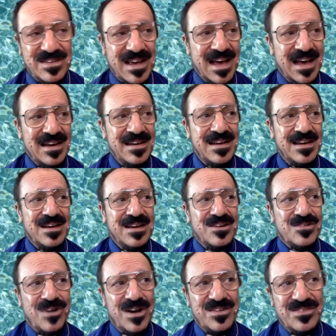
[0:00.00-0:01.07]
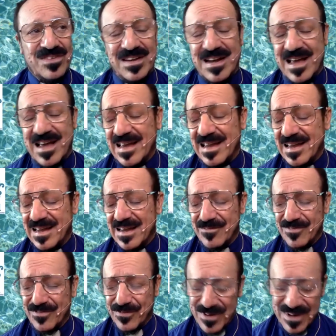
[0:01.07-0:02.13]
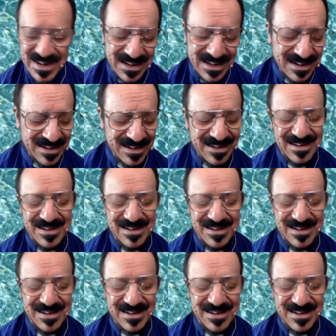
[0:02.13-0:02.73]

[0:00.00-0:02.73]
I trust that I am free